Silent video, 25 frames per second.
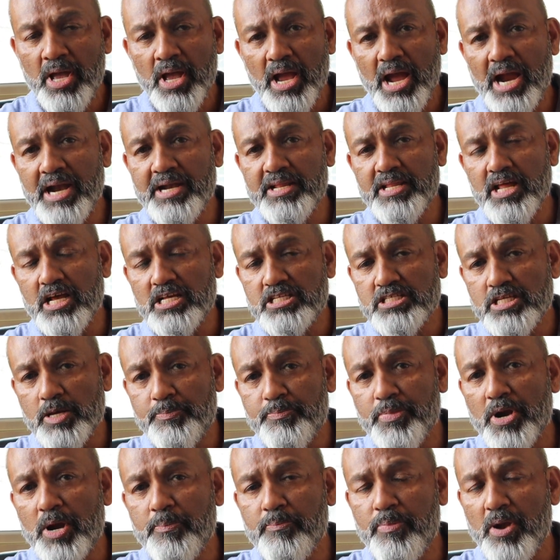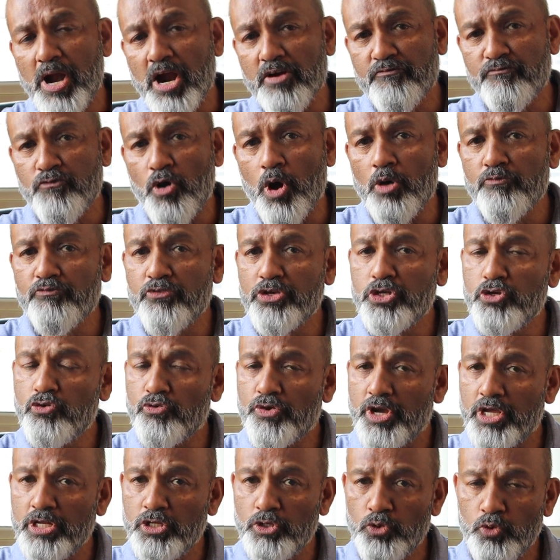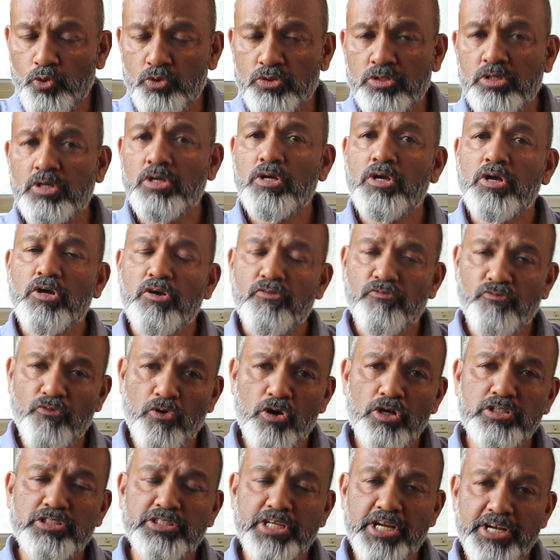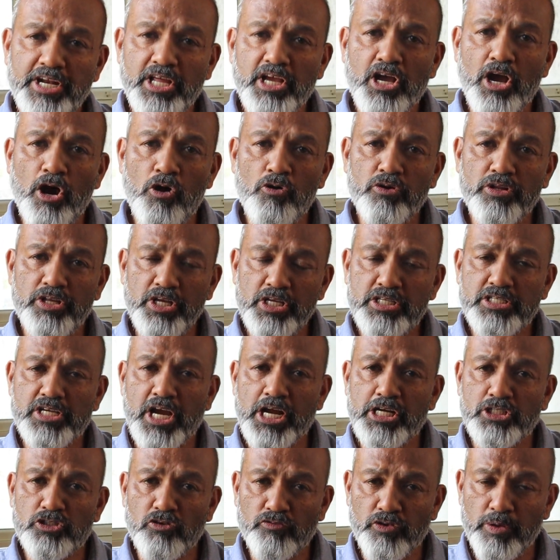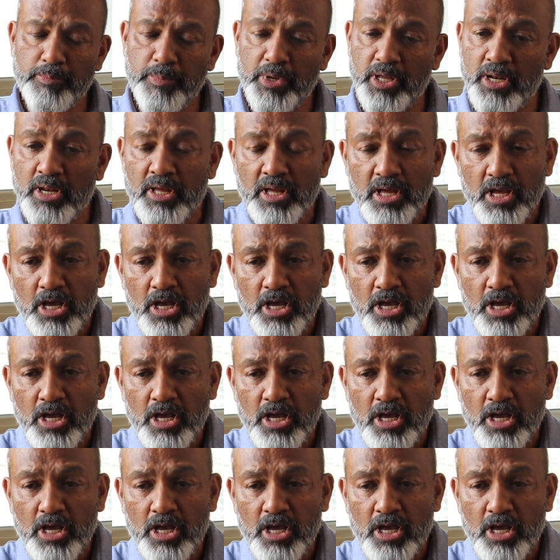and there are separate platforms which you can use for sending out these kinds of email.